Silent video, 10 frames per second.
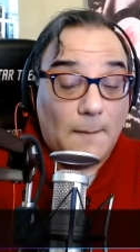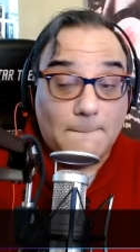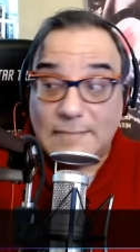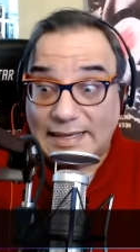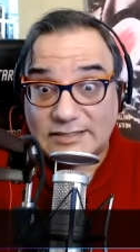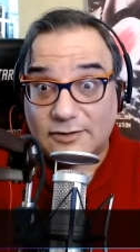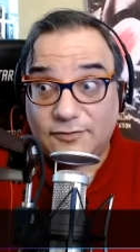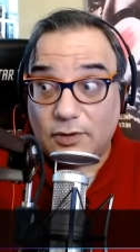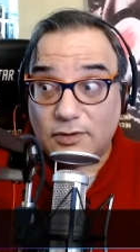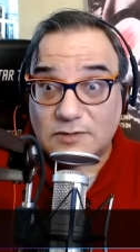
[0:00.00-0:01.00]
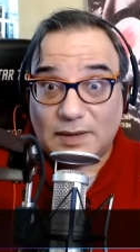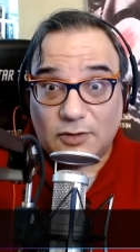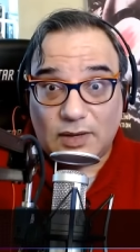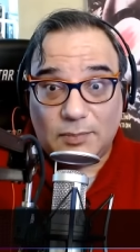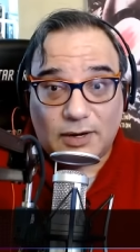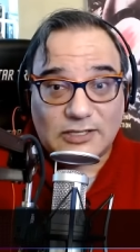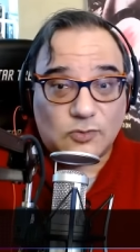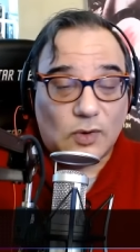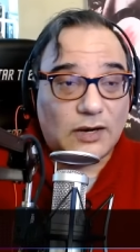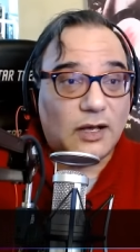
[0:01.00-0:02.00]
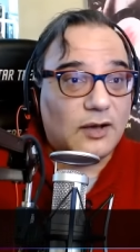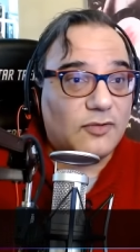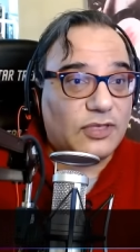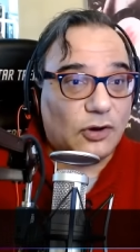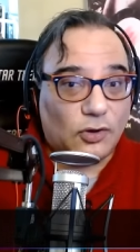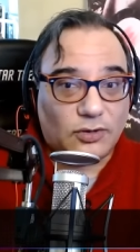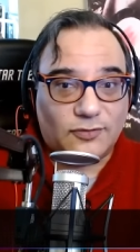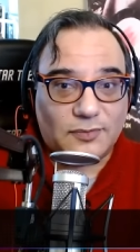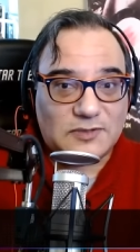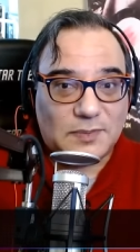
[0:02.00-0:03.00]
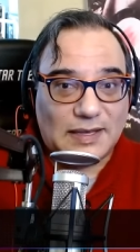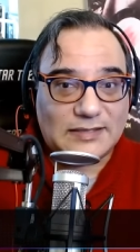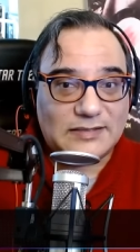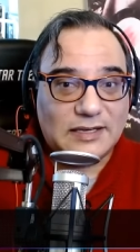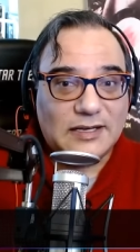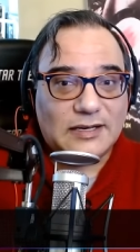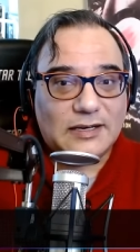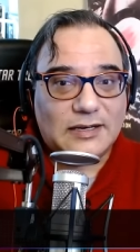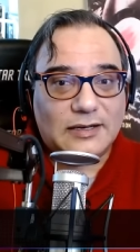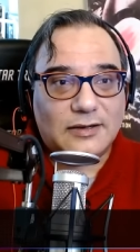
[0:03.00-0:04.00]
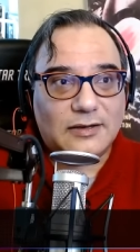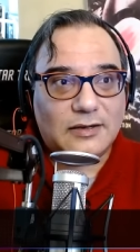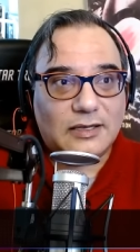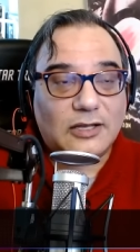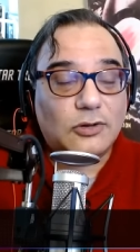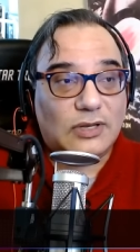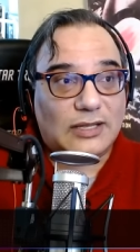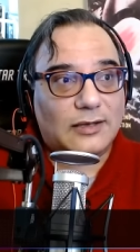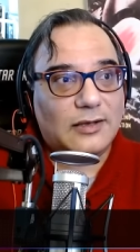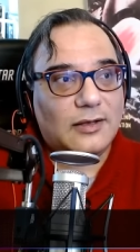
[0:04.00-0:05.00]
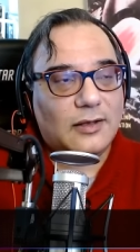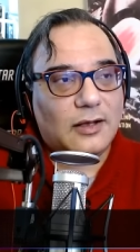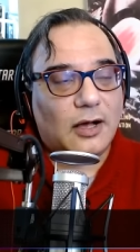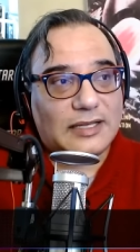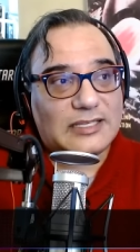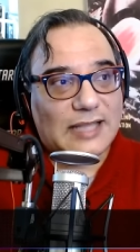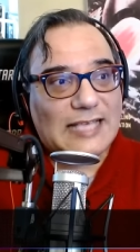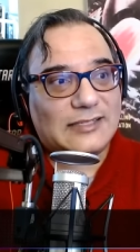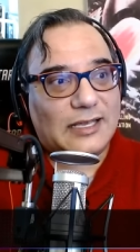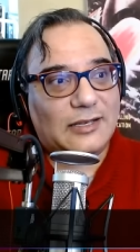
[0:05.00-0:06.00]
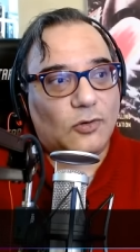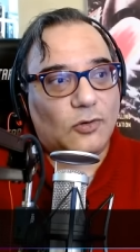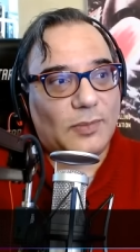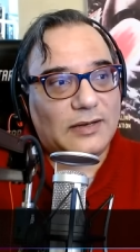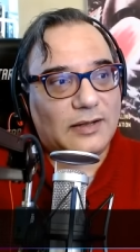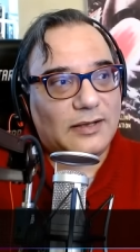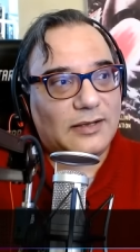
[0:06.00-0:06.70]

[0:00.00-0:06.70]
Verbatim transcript: amazing photos, by the way, Marcus Watt, of the Earth from space, including on his last night in orbit,